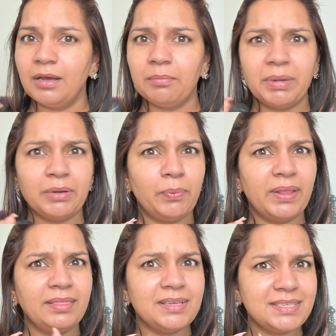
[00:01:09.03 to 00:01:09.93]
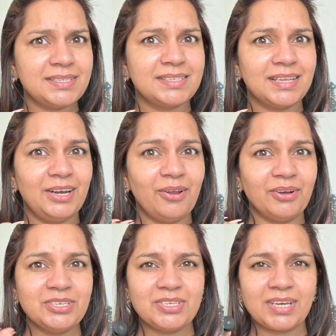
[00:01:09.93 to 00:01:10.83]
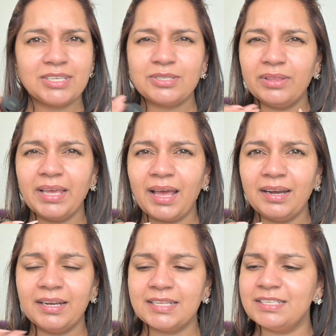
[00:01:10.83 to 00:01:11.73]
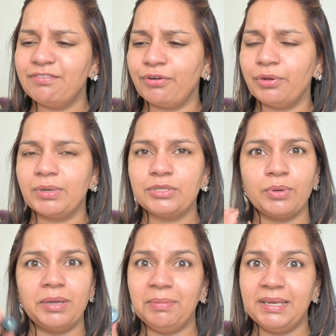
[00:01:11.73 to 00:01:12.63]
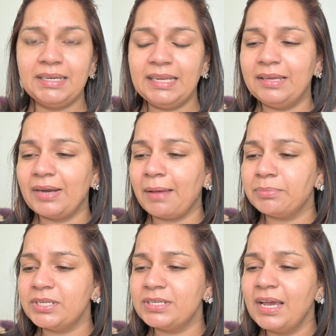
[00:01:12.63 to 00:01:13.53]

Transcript: But when this launched, I saw they had an NC41, so I immediately grabbed it.